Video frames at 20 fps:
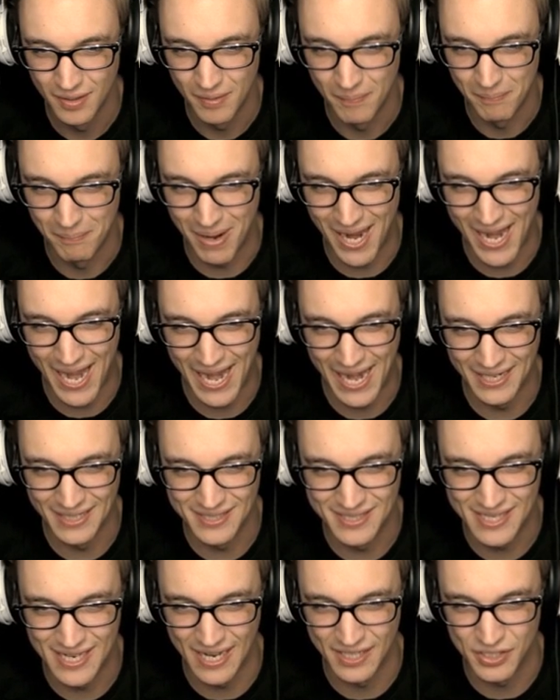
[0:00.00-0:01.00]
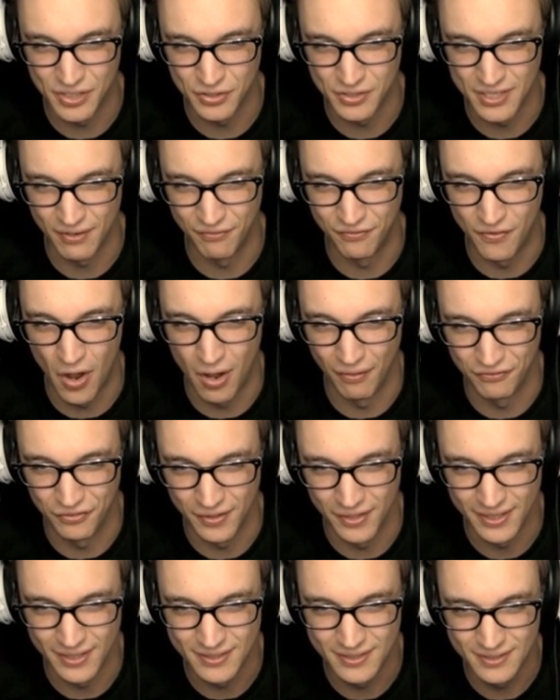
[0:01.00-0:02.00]
My ancestors have fought for
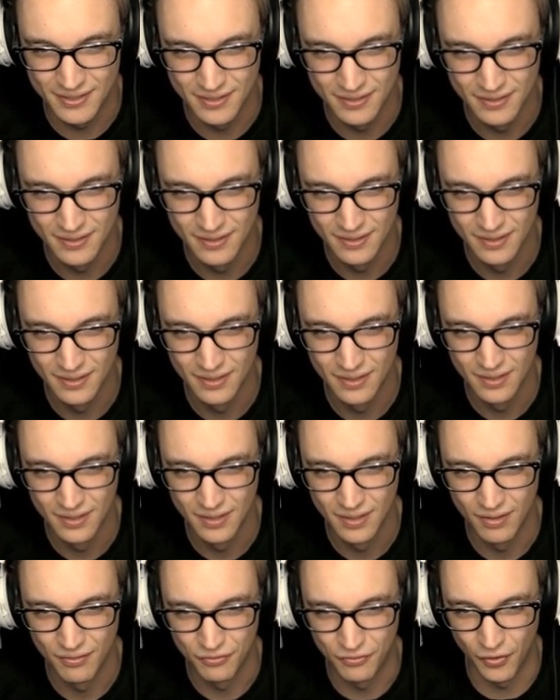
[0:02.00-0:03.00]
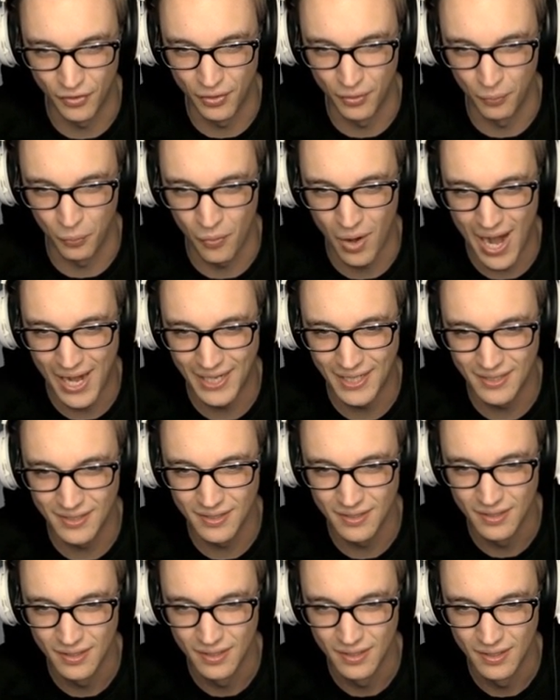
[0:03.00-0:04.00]
this. For the right
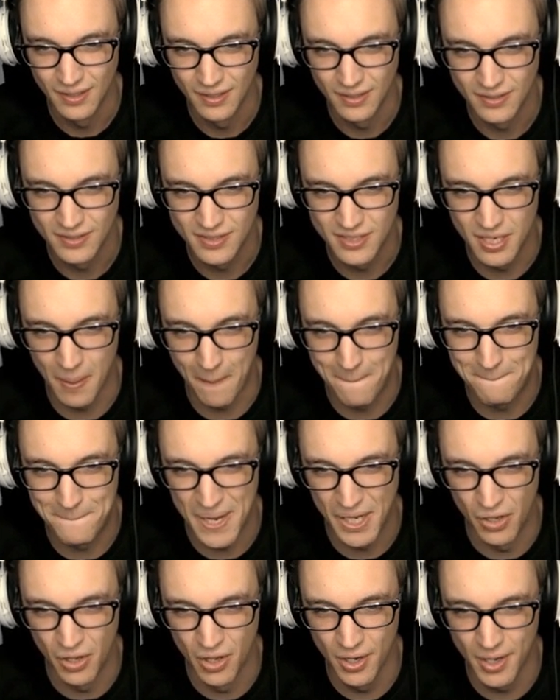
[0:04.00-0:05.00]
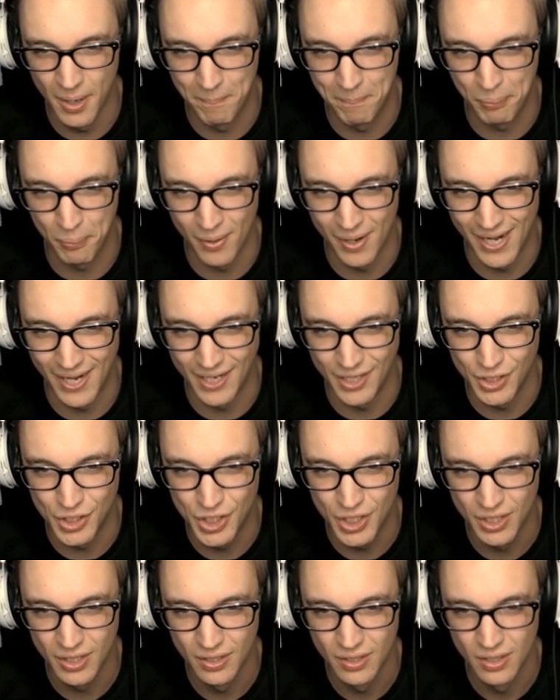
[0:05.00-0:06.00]
to build a
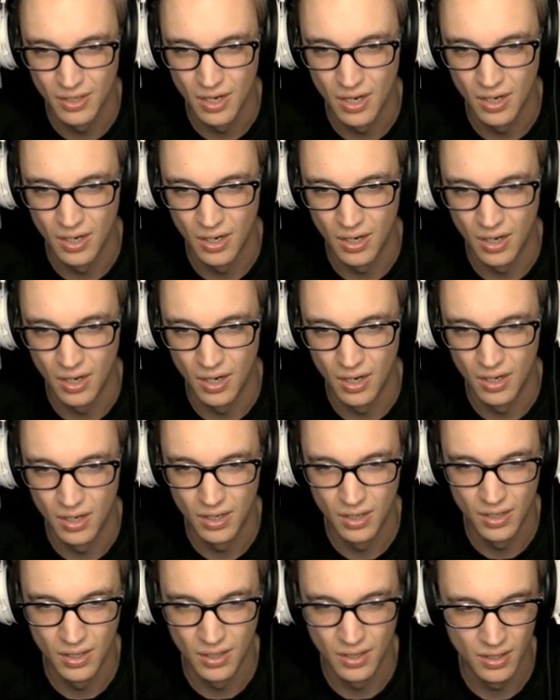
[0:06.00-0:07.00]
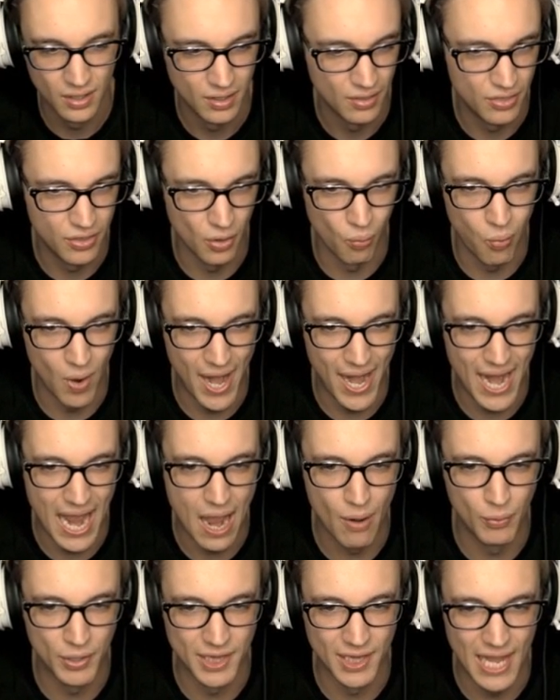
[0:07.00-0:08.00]
bridge the way I
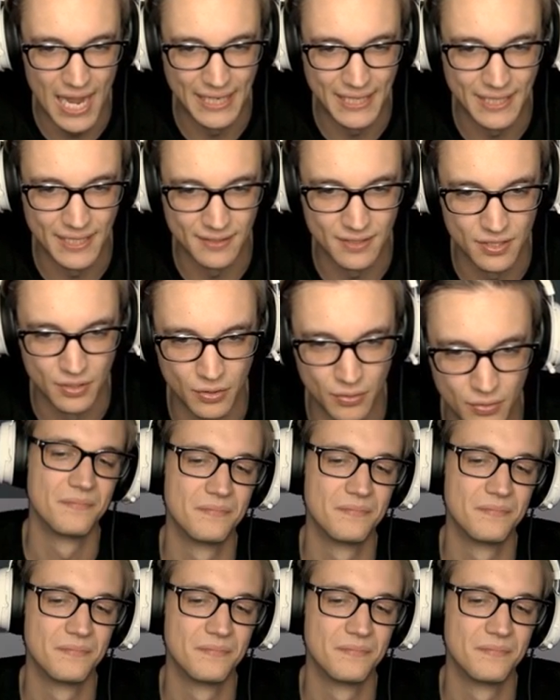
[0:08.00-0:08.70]
would like it to.